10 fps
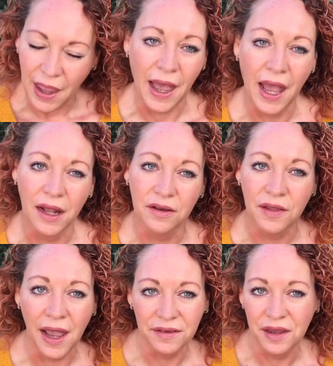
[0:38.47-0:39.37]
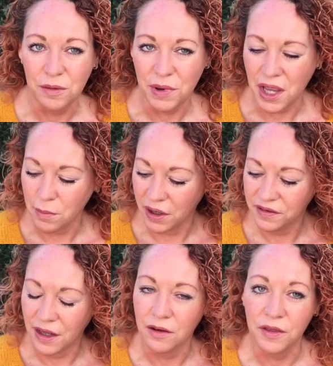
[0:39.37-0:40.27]
and that's going to be my
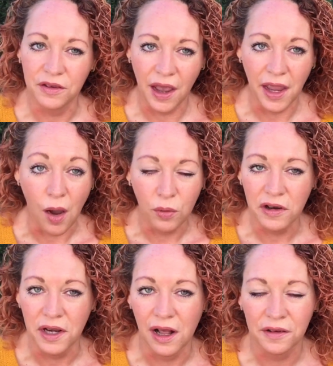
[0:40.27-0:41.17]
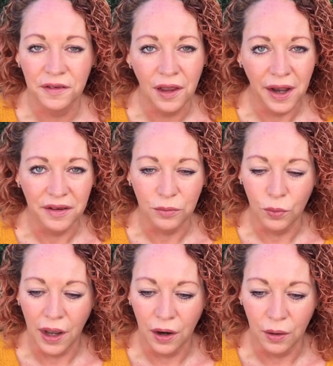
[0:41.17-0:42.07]
scent of the day. I wore it last night as
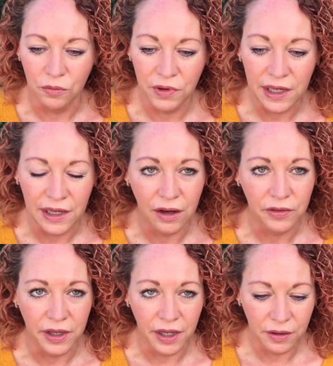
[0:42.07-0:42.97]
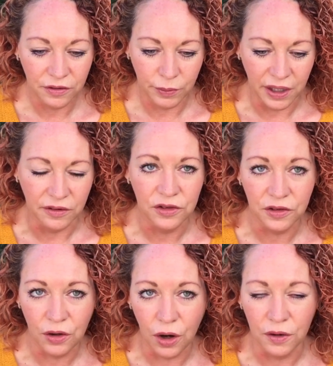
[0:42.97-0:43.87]
well, I'm really loving it. Sweetie's
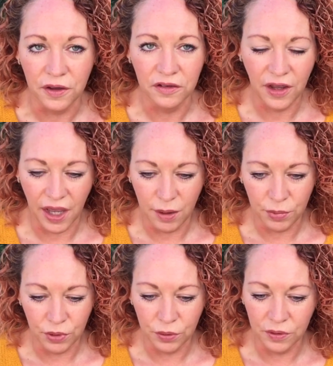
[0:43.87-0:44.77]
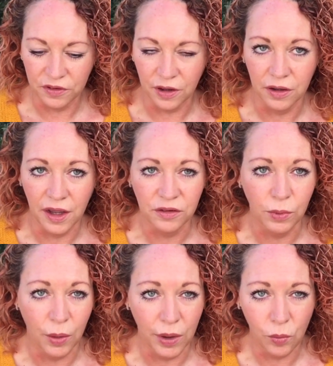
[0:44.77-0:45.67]
just got on the table, so
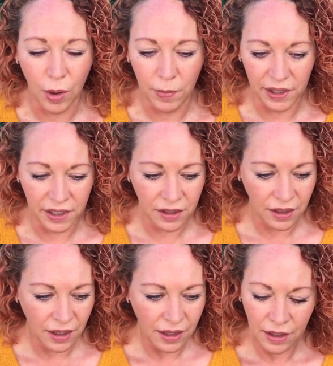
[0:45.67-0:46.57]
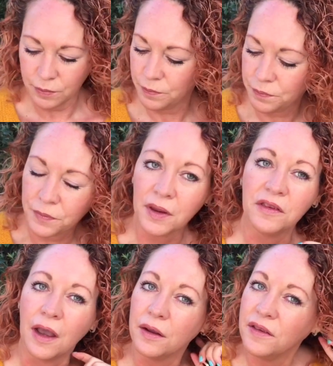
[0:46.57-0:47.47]
that's why we're wobbling.
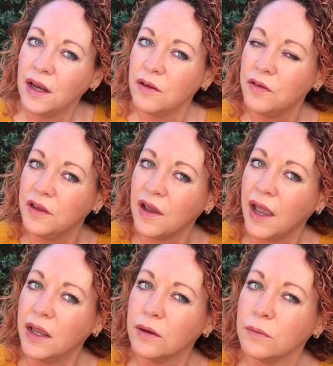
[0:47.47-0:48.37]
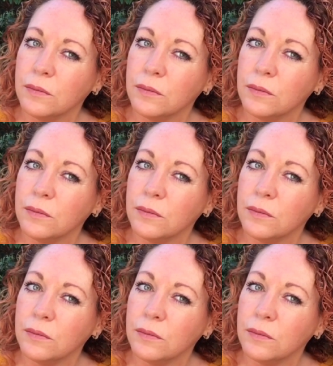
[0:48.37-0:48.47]
So, scent of the day,